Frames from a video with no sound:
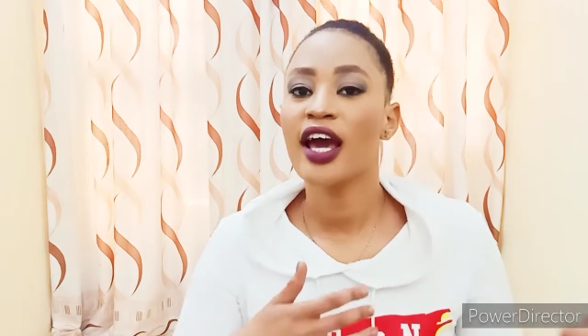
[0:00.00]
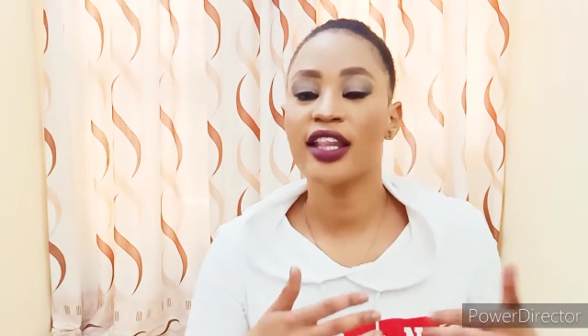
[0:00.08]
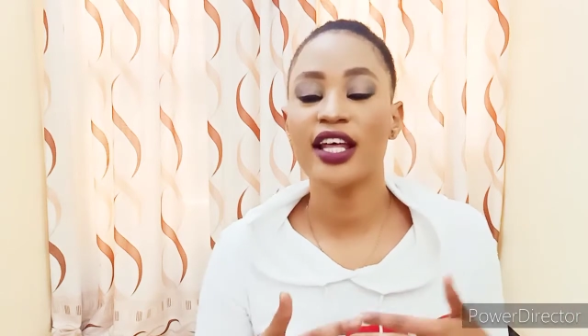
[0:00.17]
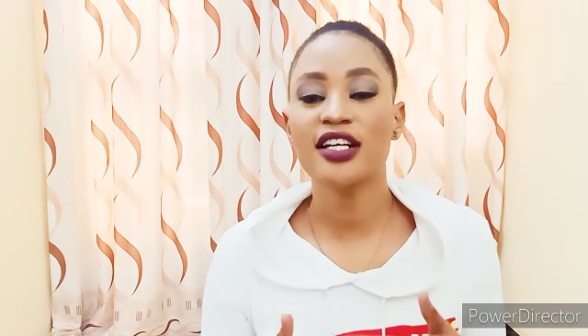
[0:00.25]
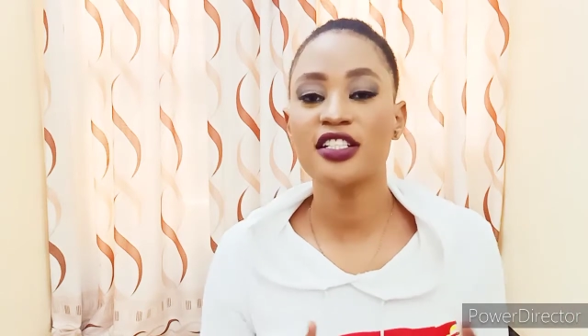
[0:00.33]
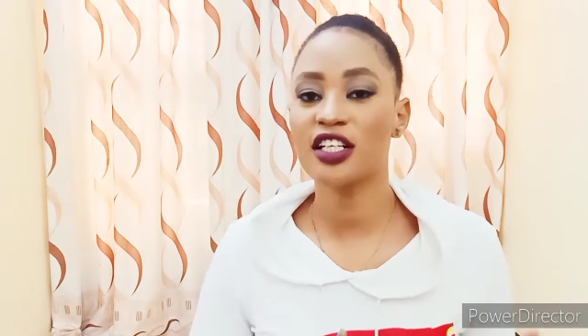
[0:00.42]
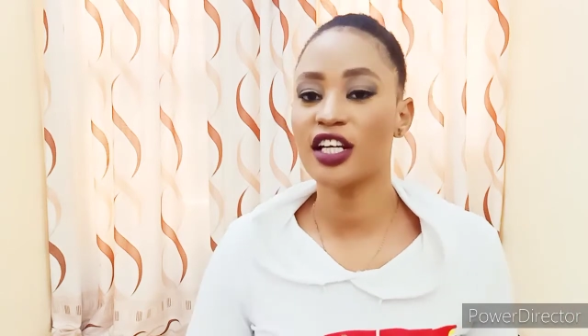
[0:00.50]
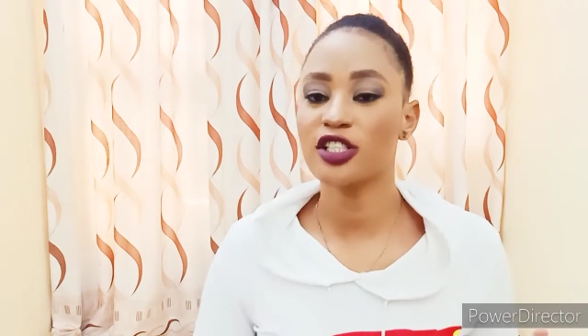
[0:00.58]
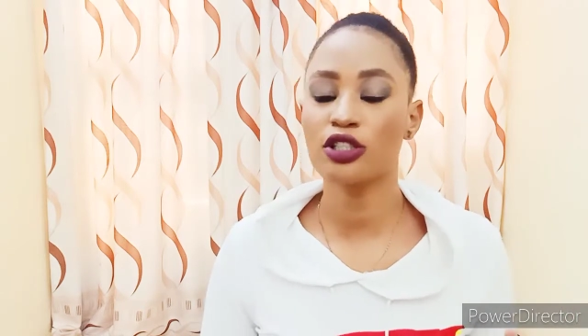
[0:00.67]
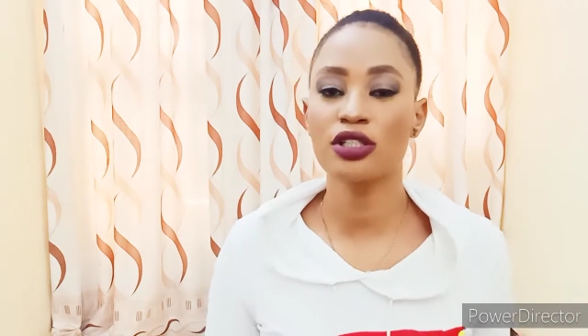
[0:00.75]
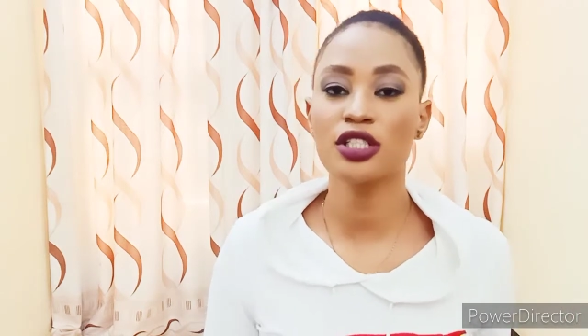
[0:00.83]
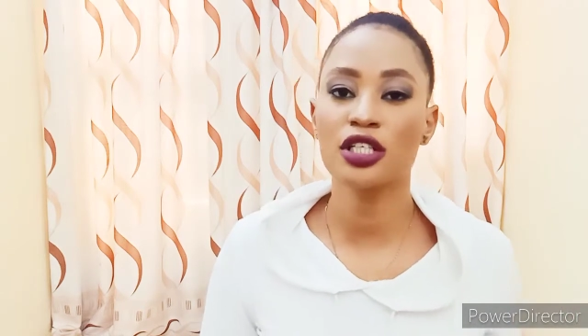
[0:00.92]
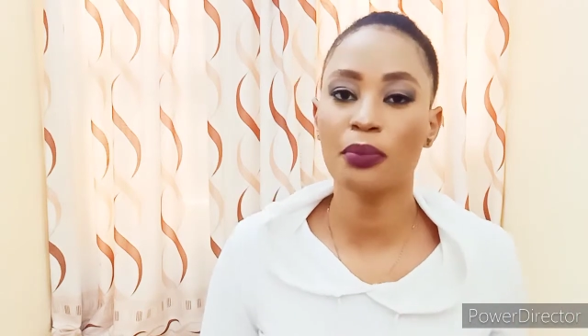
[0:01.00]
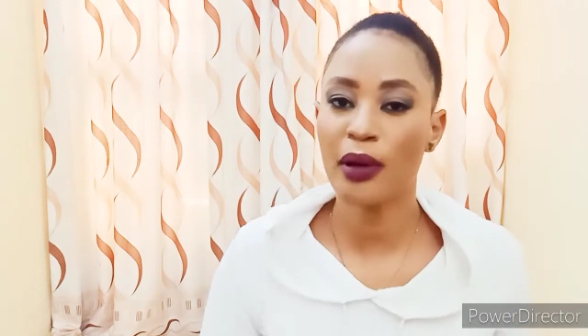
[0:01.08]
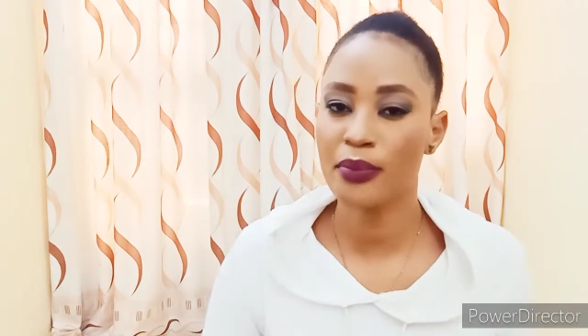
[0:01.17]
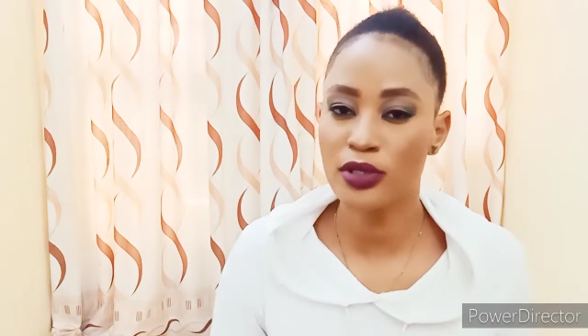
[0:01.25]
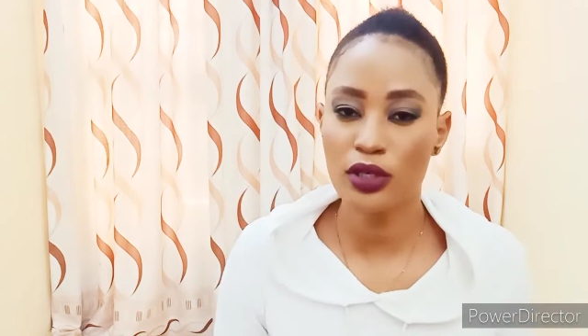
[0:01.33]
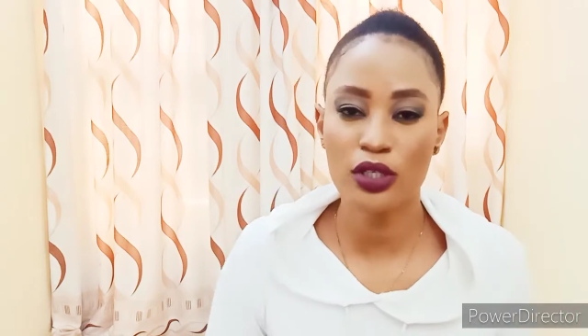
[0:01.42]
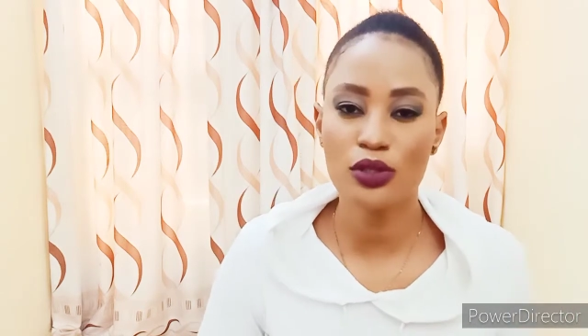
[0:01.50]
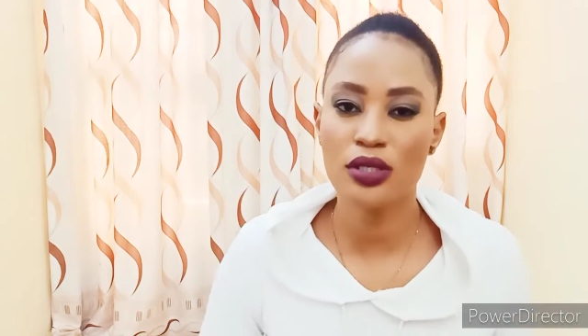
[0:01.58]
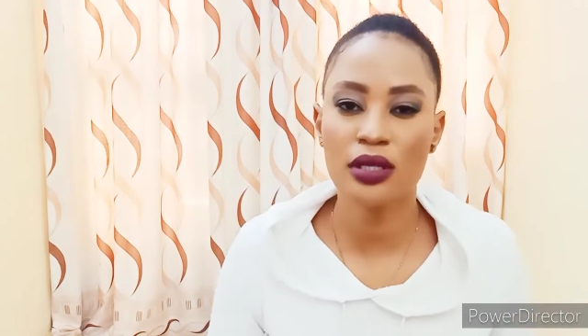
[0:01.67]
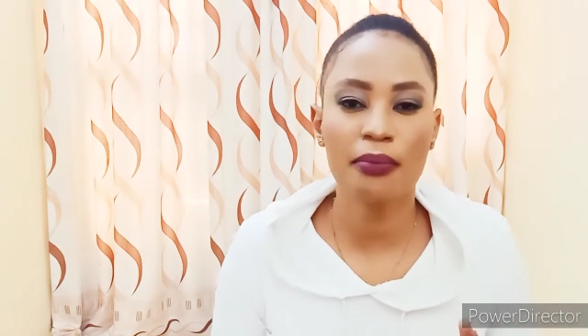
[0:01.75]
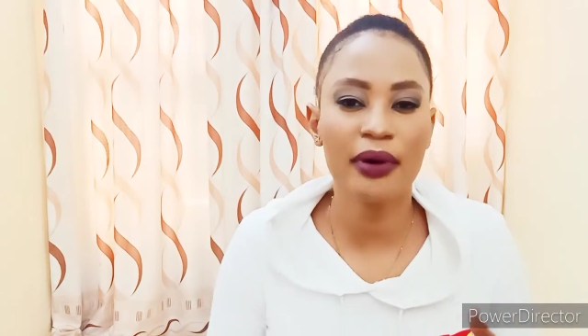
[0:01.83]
And that relationship, I'm sorry to say,